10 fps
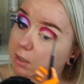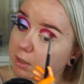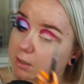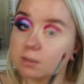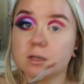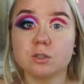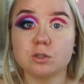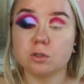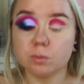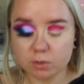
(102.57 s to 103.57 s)
is
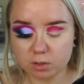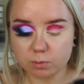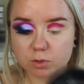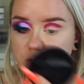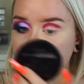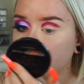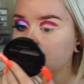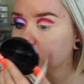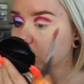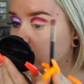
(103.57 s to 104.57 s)
super
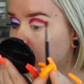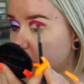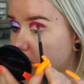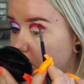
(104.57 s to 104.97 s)
strong, so